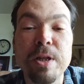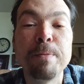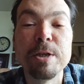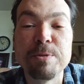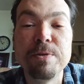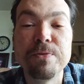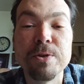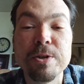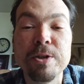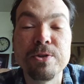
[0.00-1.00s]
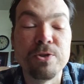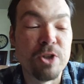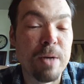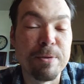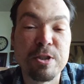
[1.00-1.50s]
That makes me feel good. So
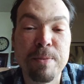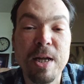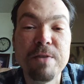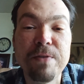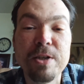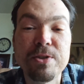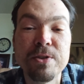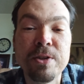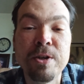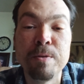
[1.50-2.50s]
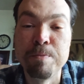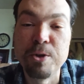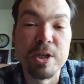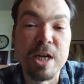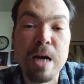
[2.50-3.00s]
drop a smiley face in there and
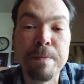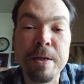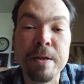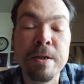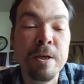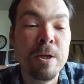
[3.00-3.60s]
put a comment in.